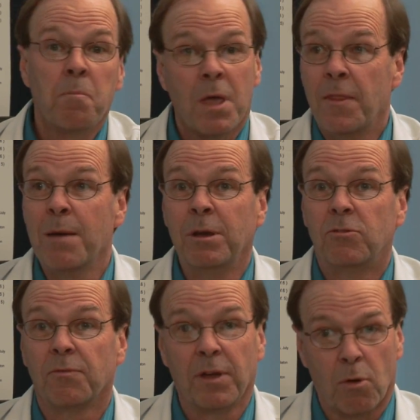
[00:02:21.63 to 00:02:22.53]
And that means
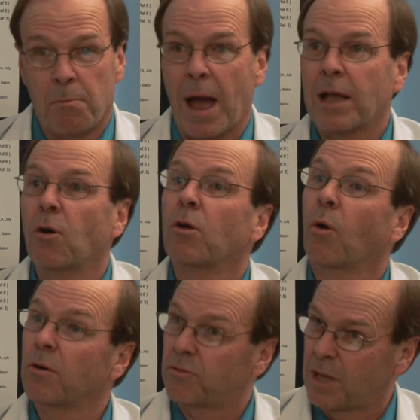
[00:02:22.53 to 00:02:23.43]
if they were a backyard
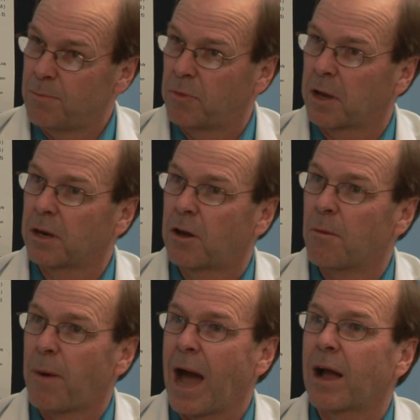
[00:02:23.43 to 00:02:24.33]
horse, they can
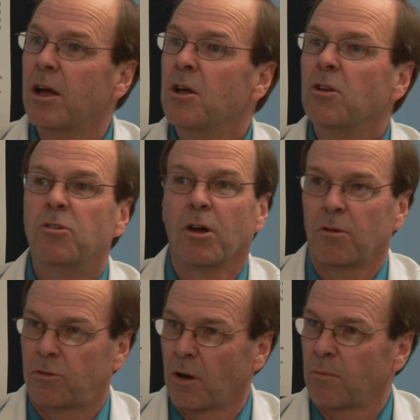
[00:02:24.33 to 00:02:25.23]
come back
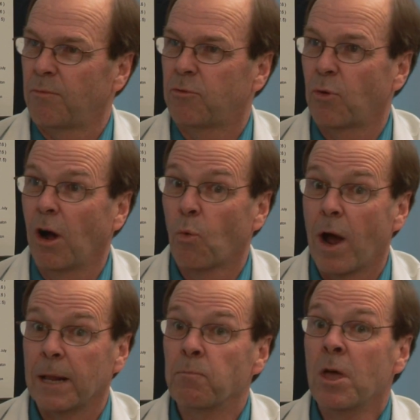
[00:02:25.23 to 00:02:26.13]
to trail riding.